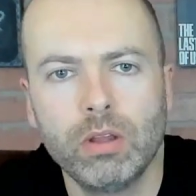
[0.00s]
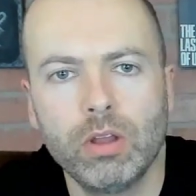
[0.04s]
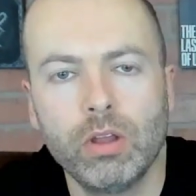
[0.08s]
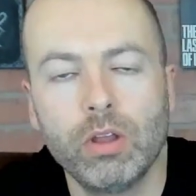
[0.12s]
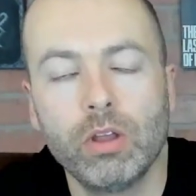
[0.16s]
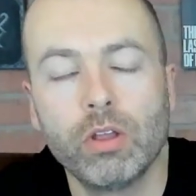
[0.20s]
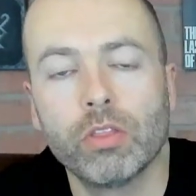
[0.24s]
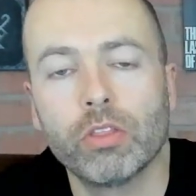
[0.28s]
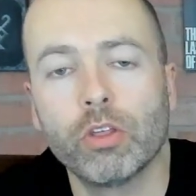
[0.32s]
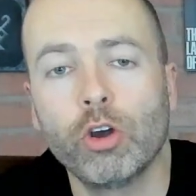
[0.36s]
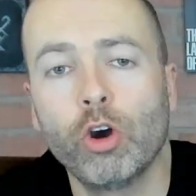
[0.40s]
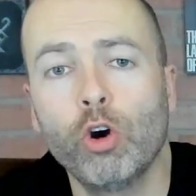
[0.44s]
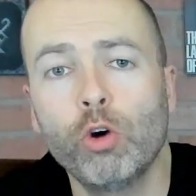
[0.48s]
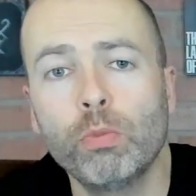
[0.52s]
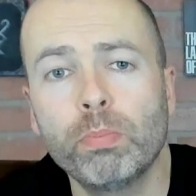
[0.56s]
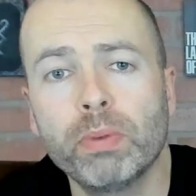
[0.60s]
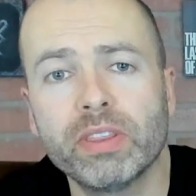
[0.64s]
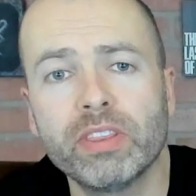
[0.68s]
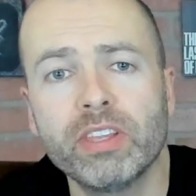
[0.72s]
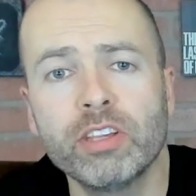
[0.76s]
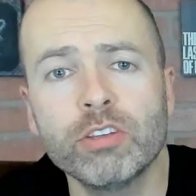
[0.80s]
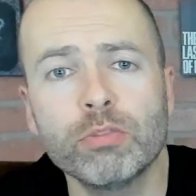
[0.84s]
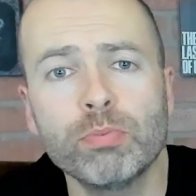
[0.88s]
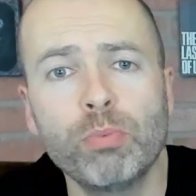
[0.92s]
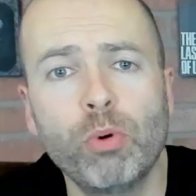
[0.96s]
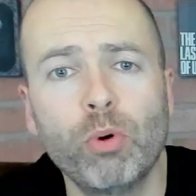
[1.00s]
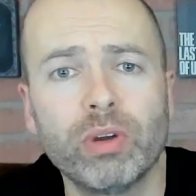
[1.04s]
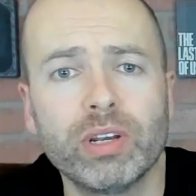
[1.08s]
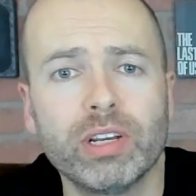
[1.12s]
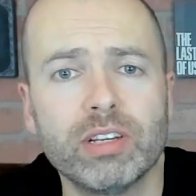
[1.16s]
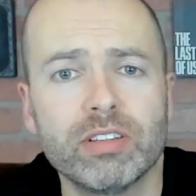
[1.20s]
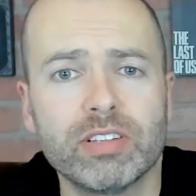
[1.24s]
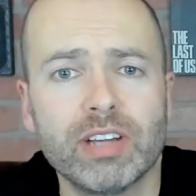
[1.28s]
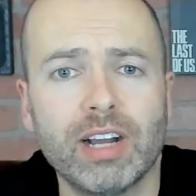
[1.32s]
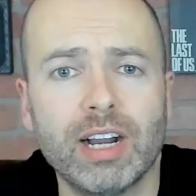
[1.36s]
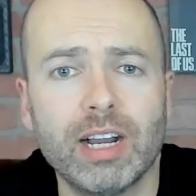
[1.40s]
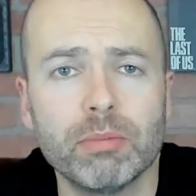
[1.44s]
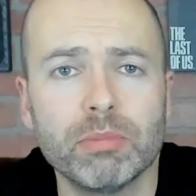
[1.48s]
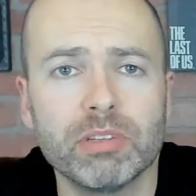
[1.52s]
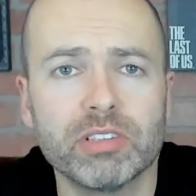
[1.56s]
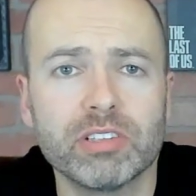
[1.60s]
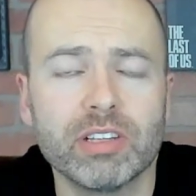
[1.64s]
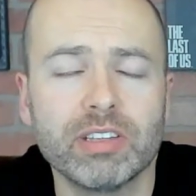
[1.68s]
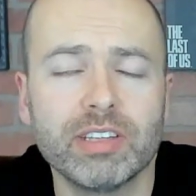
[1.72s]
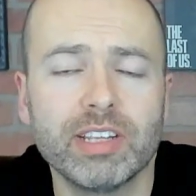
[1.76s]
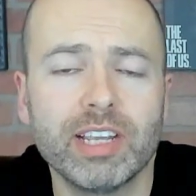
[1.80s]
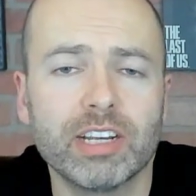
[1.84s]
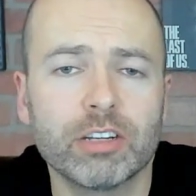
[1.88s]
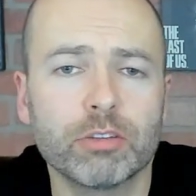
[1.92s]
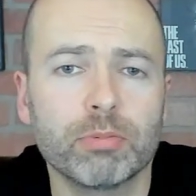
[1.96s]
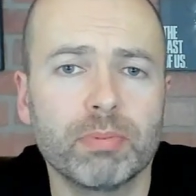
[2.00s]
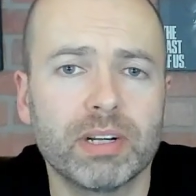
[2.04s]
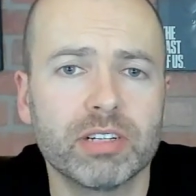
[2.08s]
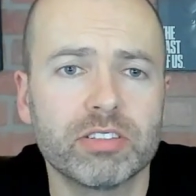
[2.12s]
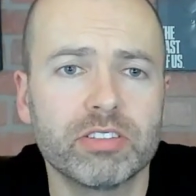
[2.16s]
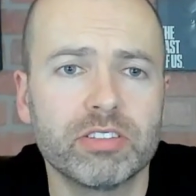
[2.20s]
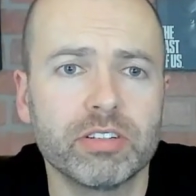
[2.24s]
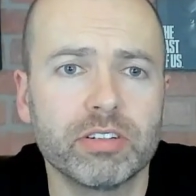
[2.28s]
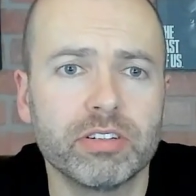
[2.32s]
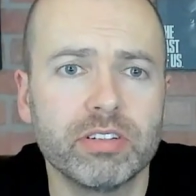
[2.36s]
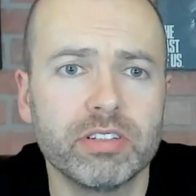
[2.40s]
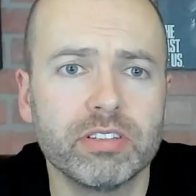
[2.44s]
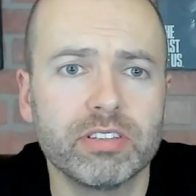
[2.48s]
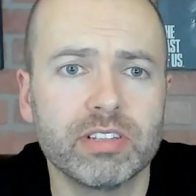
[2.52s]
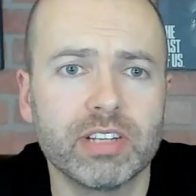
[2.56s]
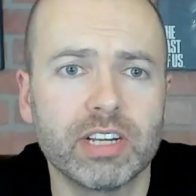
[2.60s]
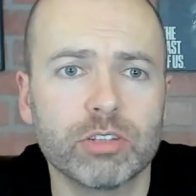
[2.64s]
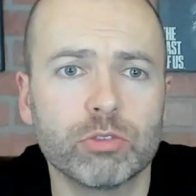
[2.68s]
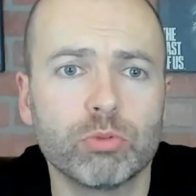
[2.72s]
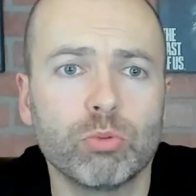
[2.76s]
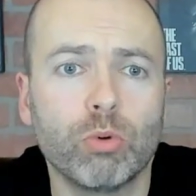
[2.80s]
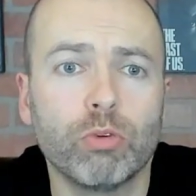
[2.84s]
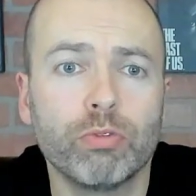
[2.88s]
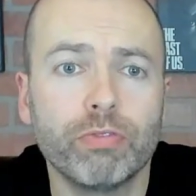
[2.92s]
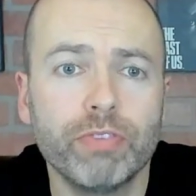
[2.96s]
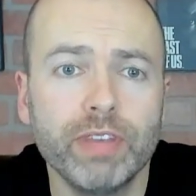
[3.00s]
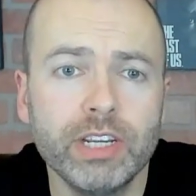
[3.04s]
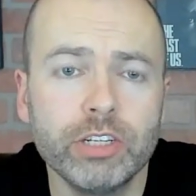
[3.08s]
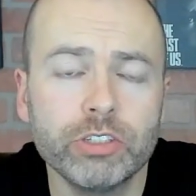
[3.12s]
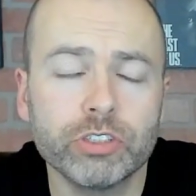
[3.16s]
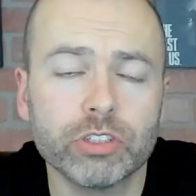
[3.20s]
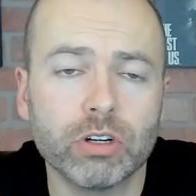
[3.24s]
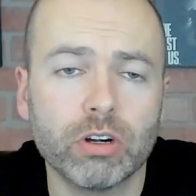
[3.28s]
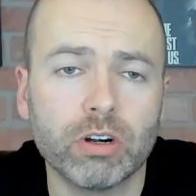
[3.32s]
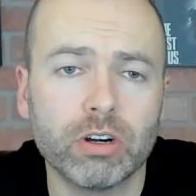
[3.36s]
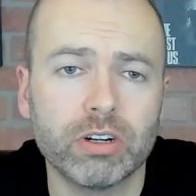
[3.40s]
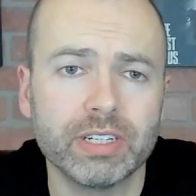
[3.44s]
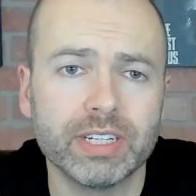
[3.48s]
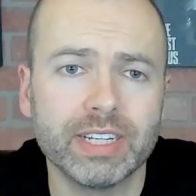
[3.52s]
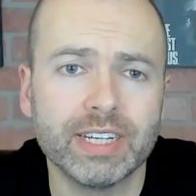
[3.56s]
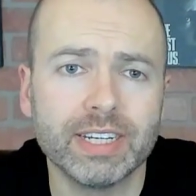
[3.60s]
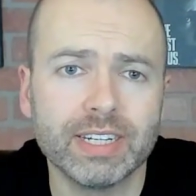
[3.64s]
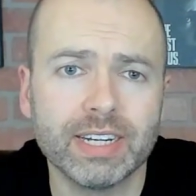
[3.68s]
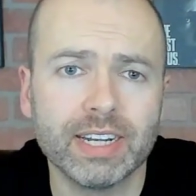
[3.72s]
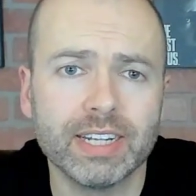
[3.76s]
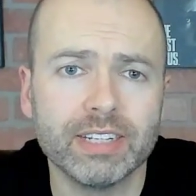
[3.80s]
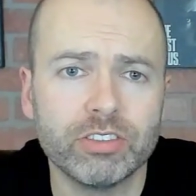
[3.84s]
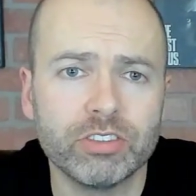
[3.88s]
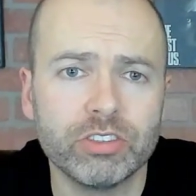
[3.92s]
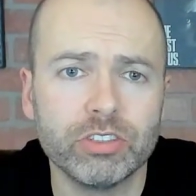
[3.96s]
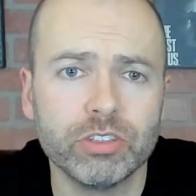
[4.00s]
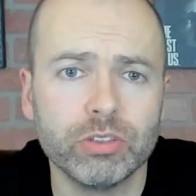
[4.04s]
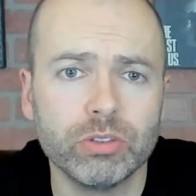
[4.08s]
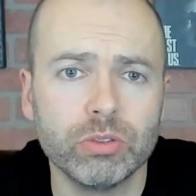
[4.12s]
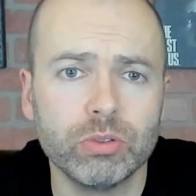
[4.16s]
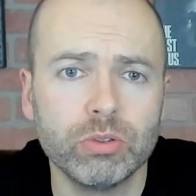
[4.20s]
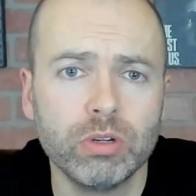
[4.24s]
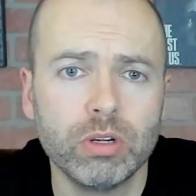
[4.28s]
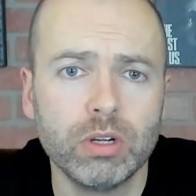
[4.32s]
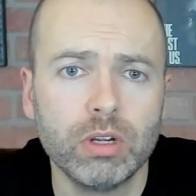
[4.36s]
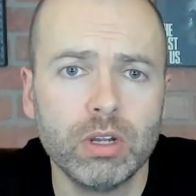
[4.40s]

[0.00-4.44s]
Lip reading: The hope at this point in time is that the Xbox Series X will feature RDNA 2.